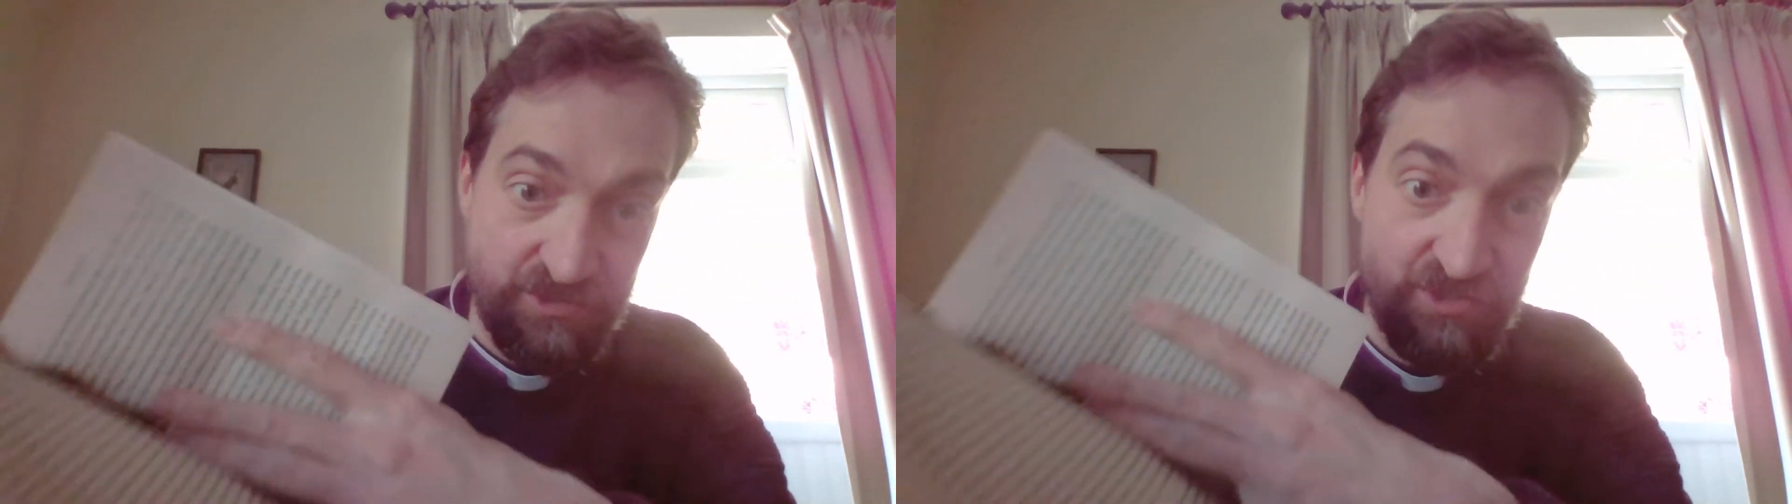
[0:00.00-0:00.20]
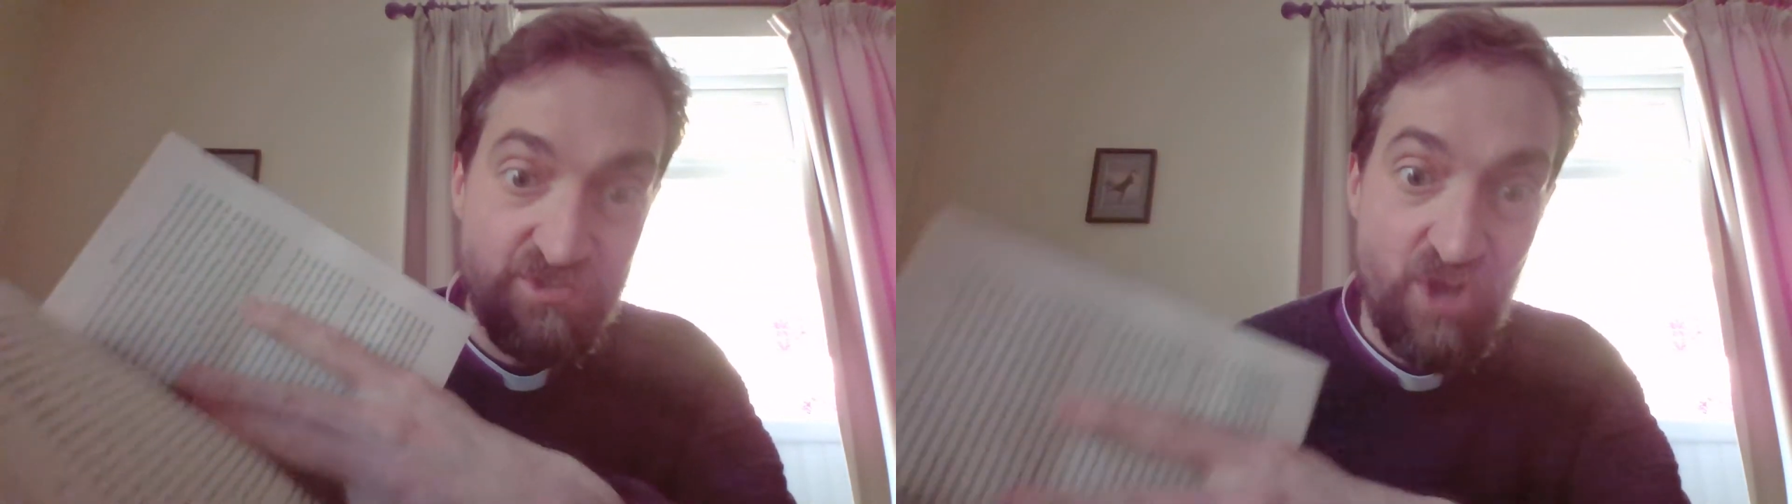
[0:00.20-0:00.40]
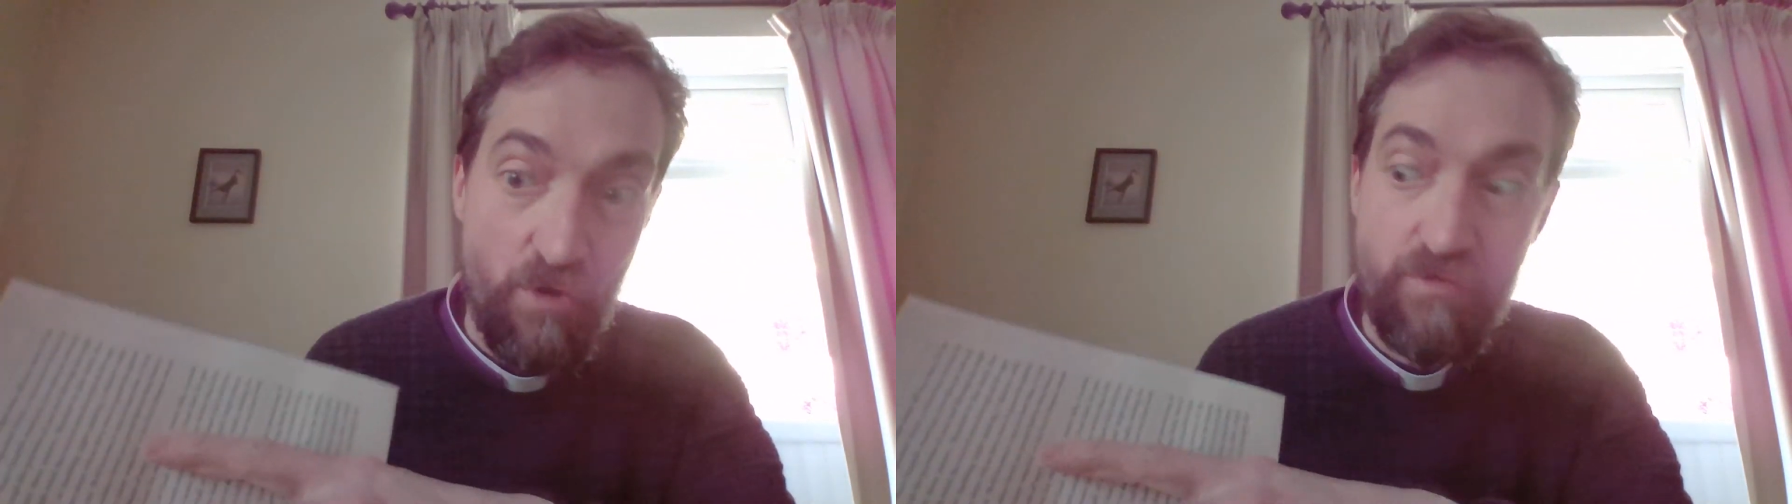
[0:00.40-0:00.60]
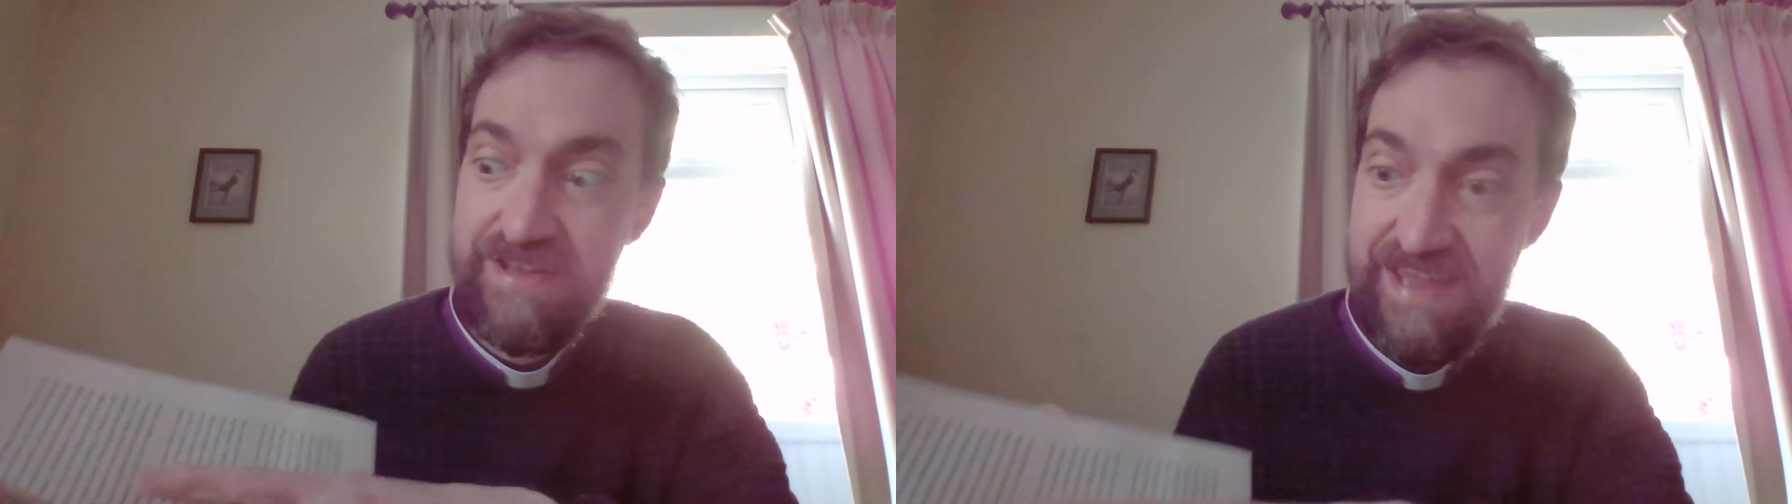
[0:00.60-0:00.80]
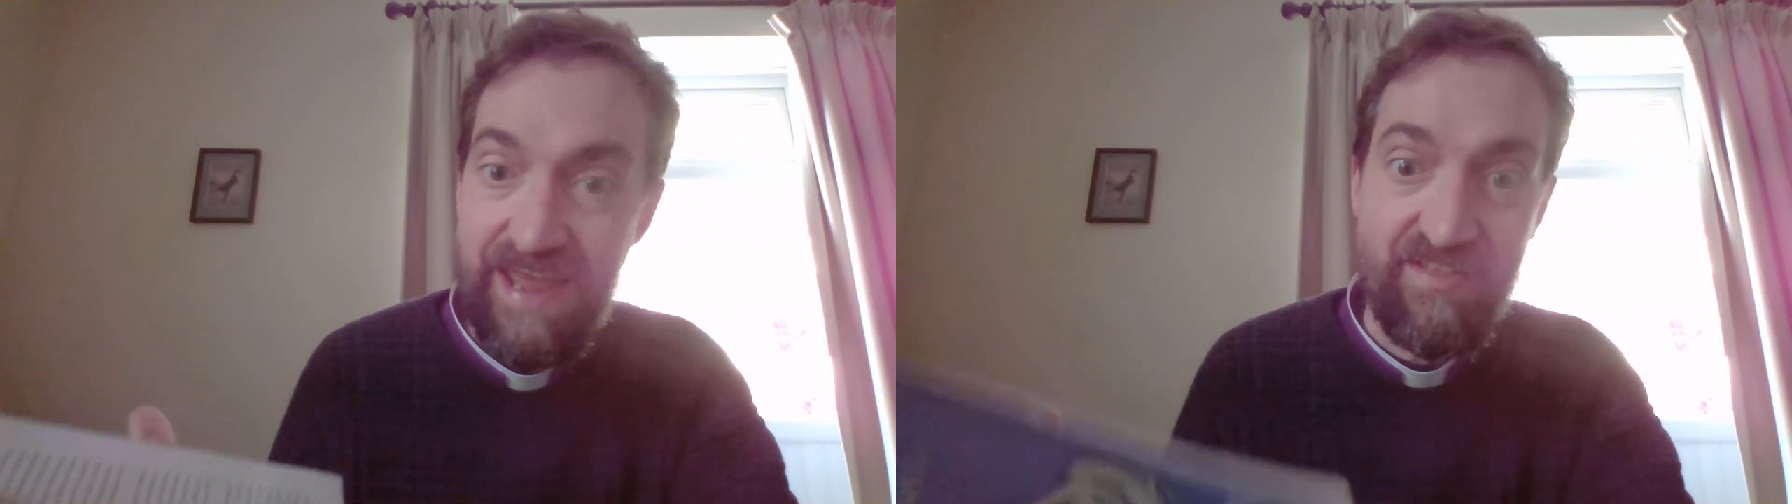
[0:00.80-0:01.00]
You
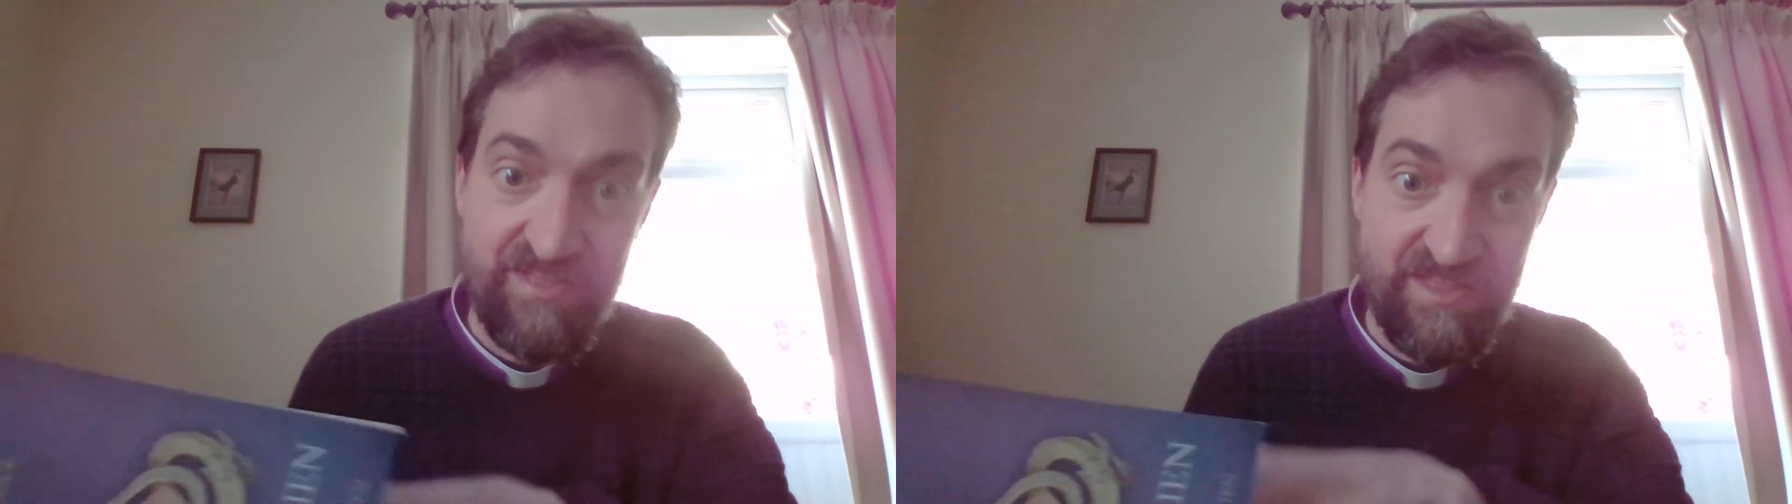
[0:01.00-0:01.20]
don't get